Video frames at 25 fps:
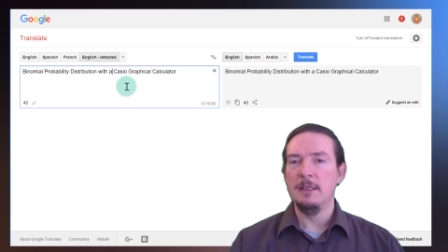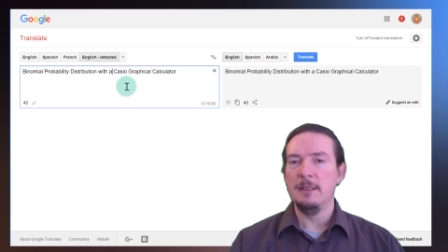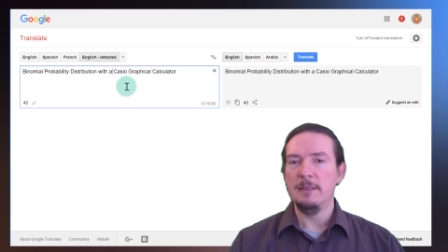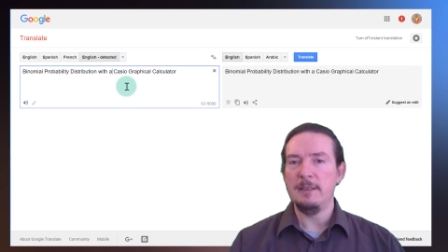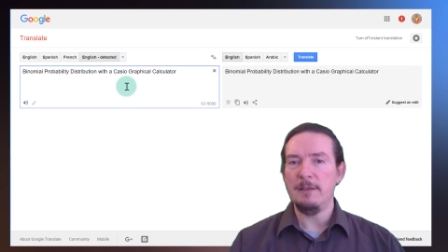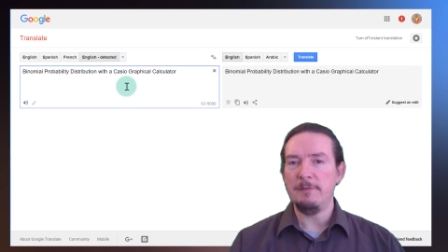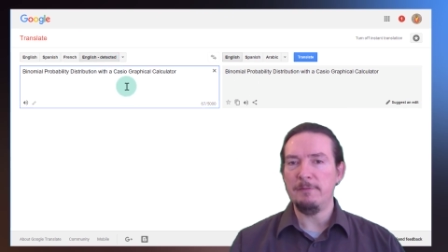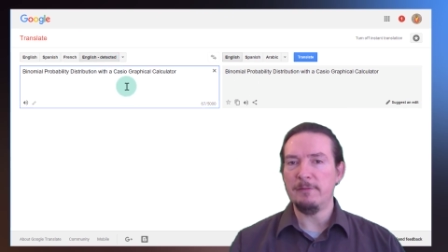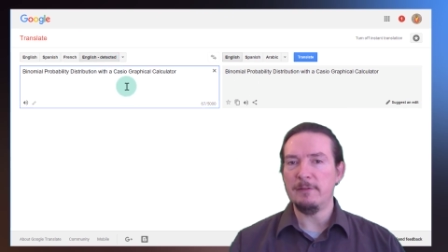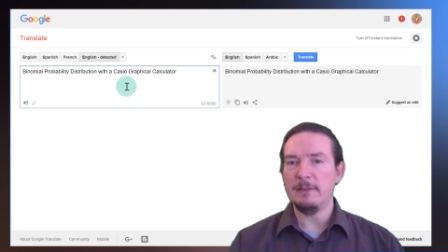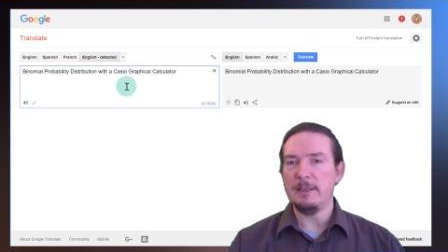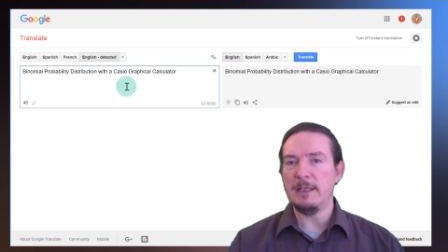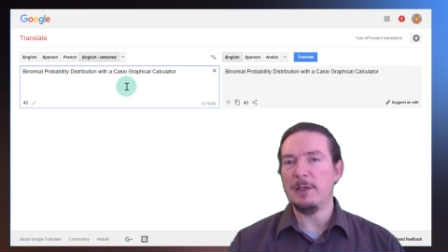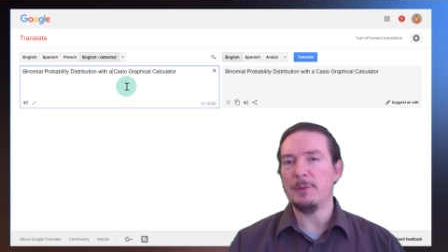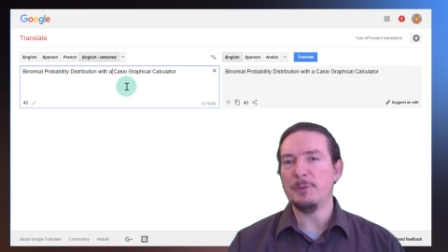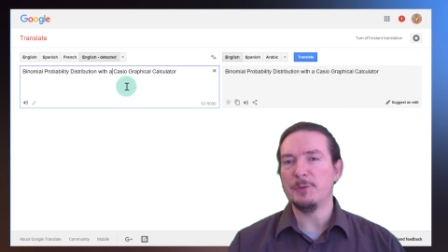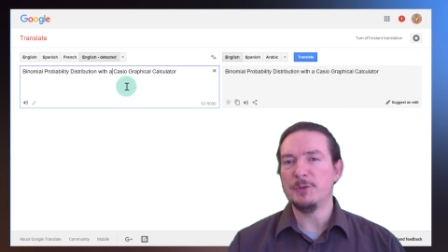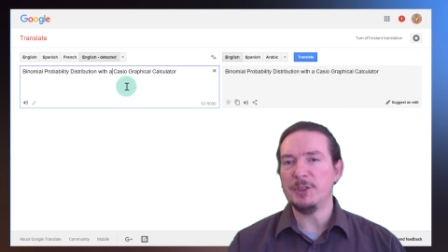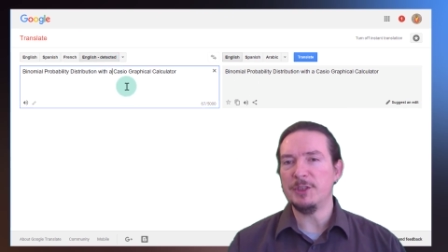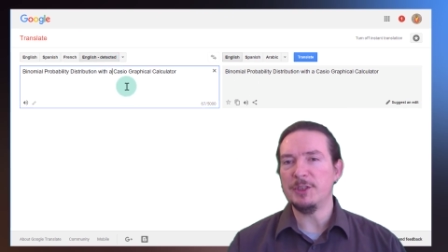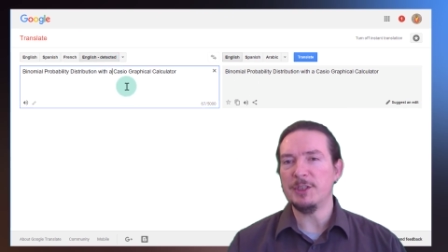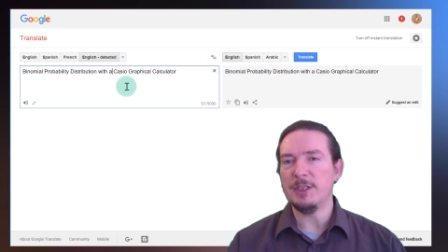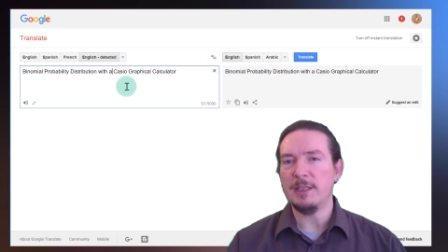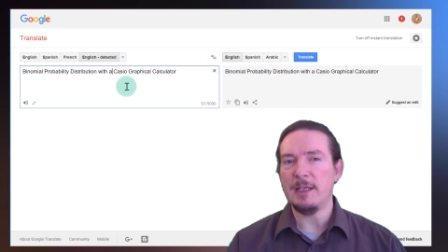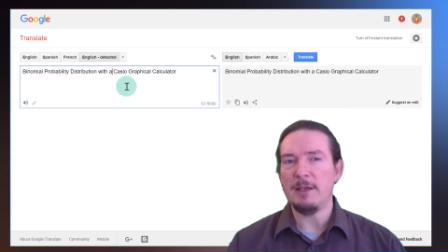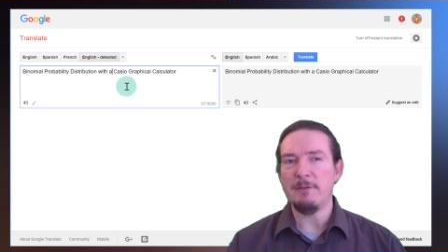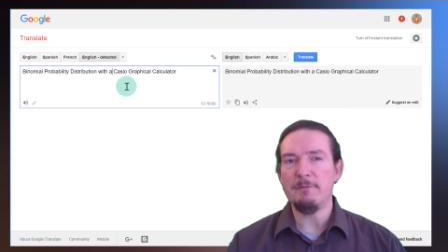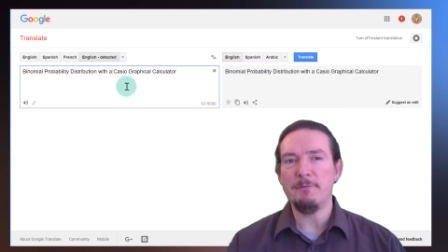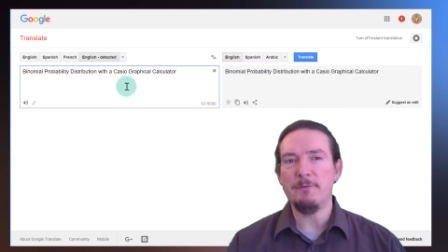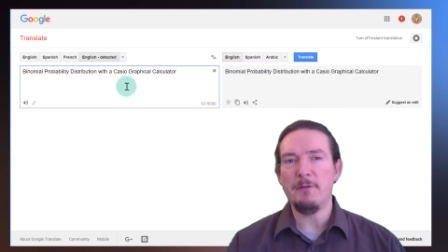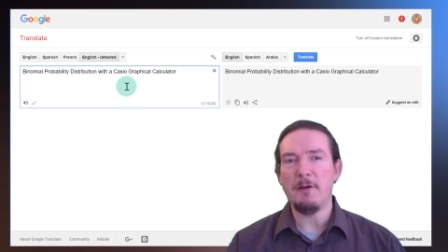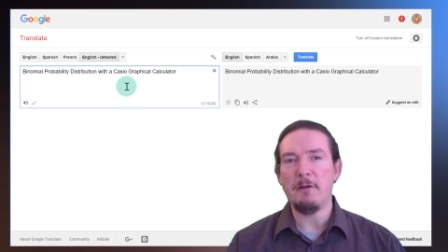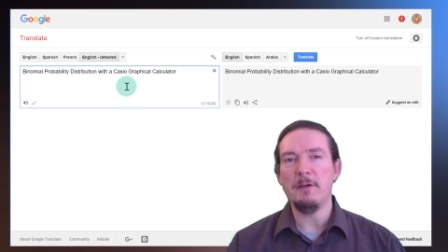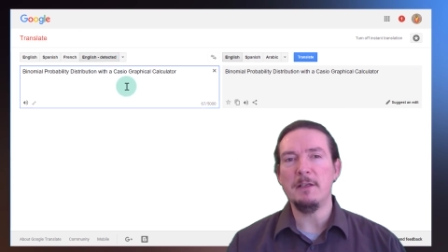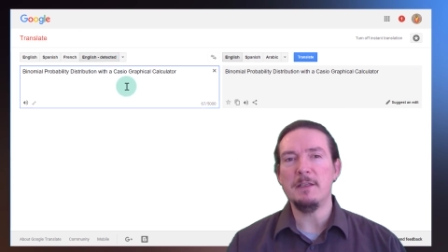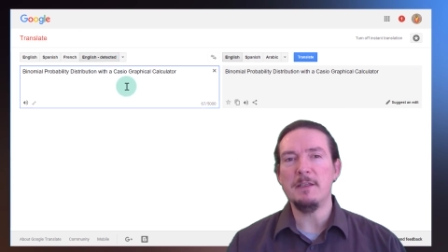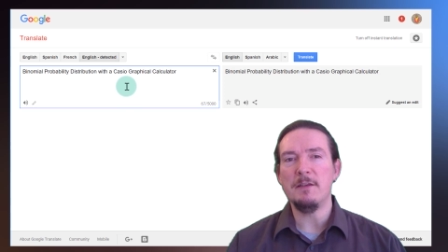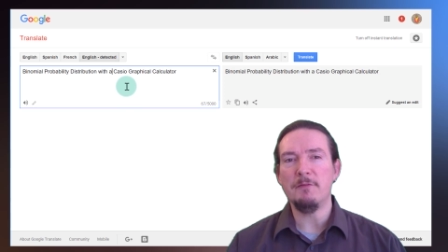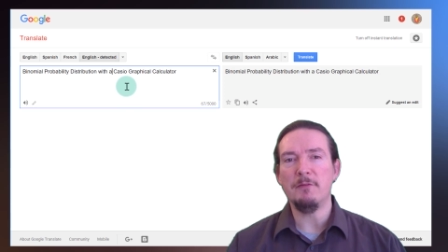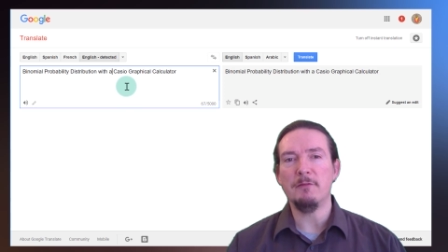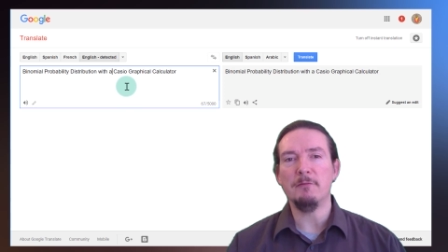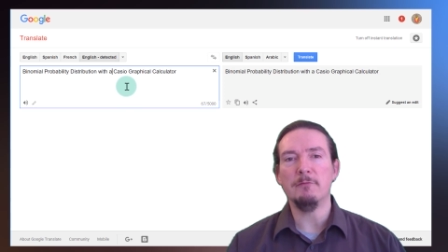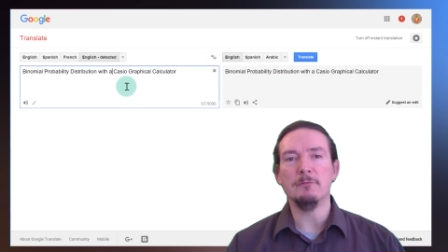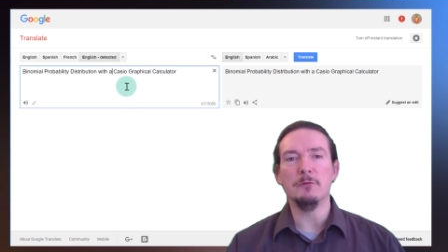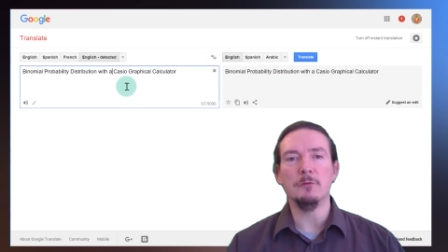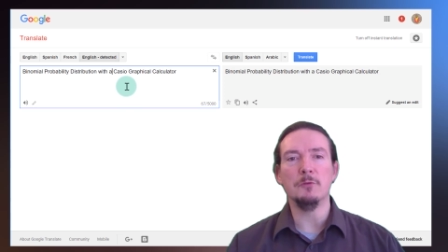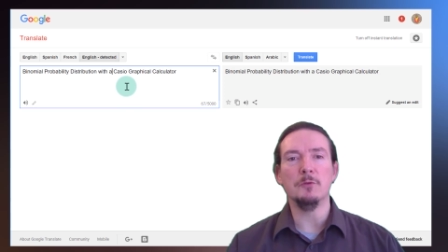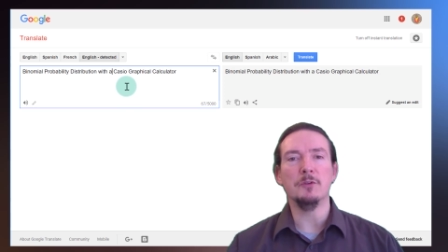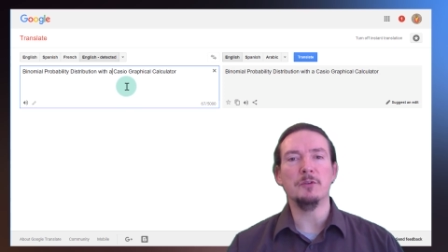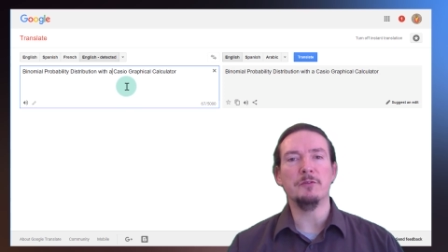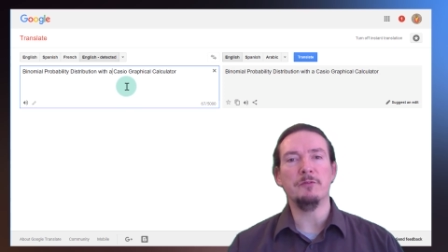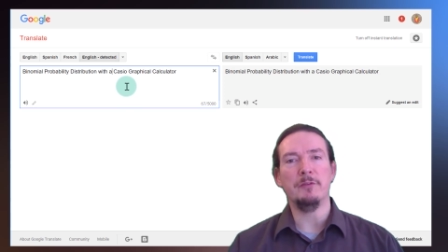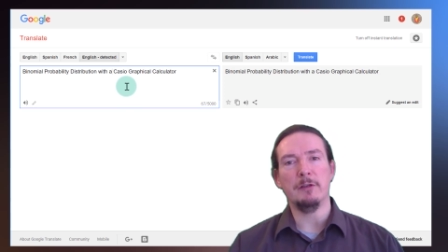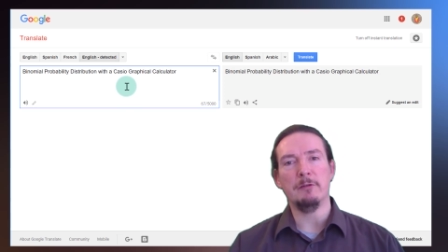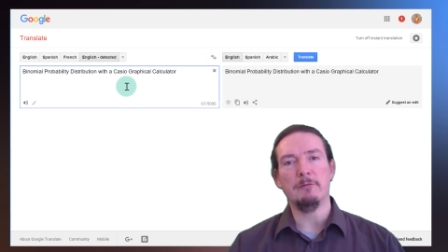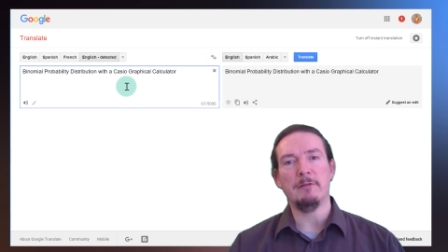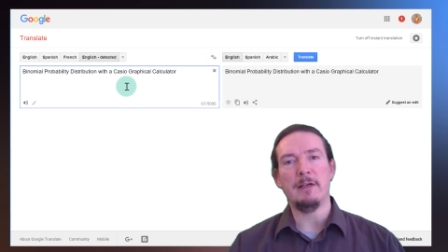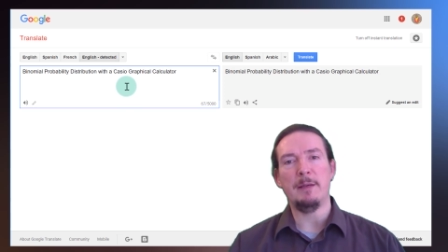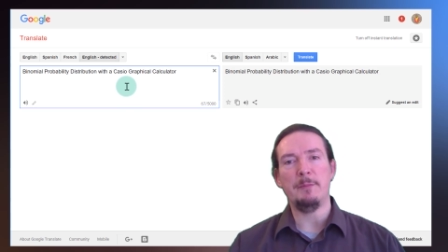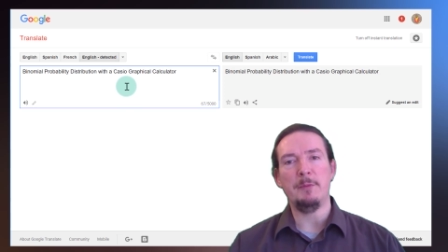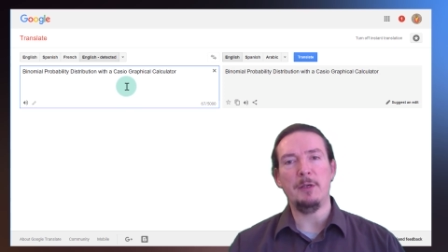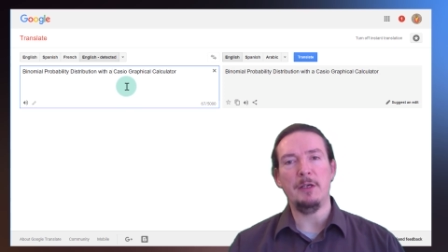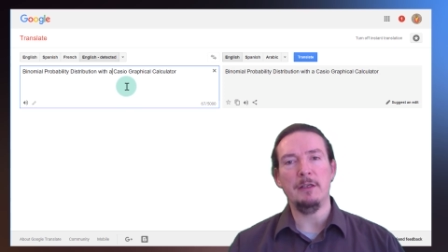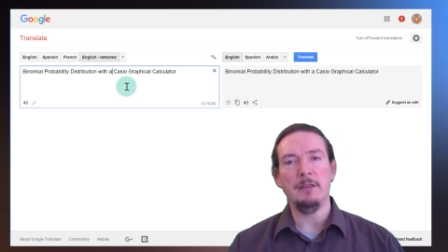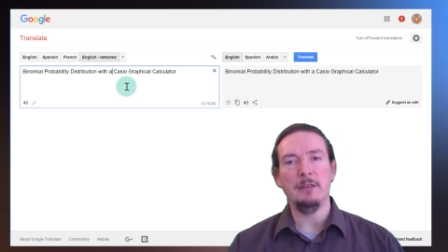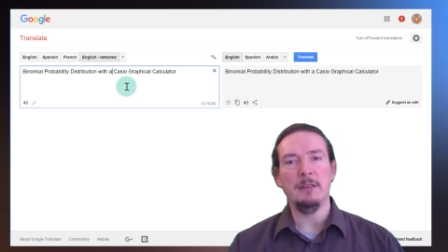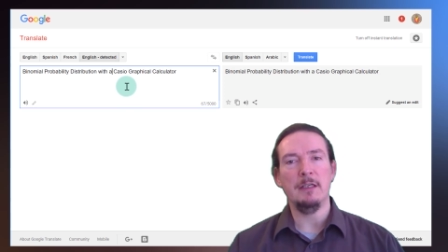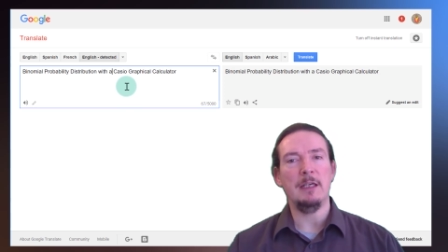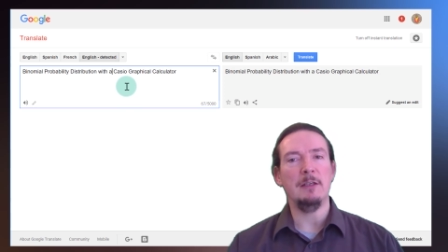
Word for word: Different languages can have very different rules for grammar,